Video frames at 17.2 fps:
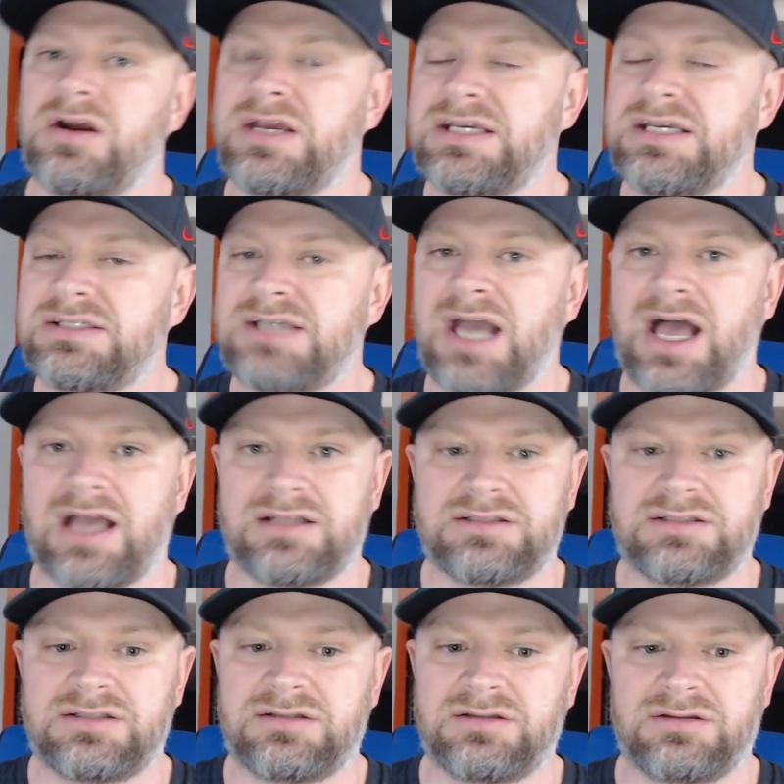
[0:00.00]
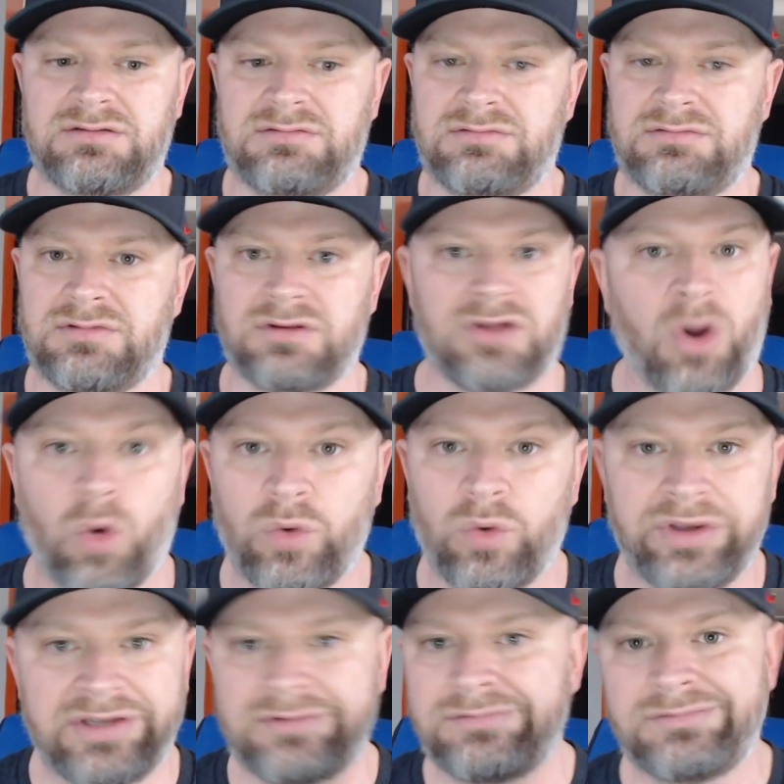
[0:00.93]
he's got
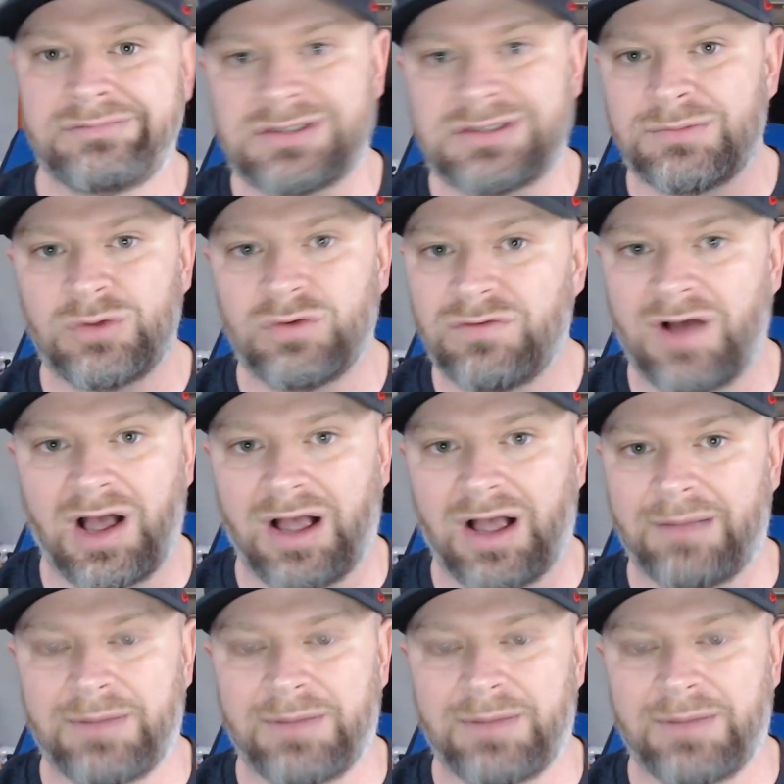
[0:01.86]
only to move up.